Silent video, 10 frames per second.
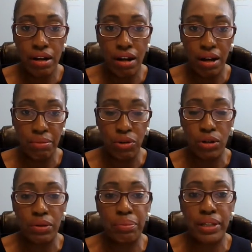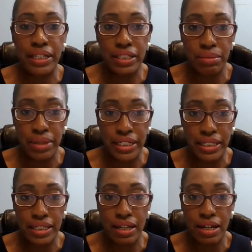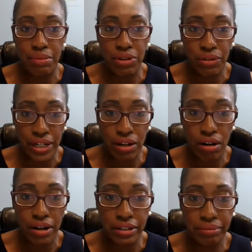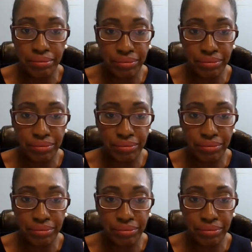or a replacement green card.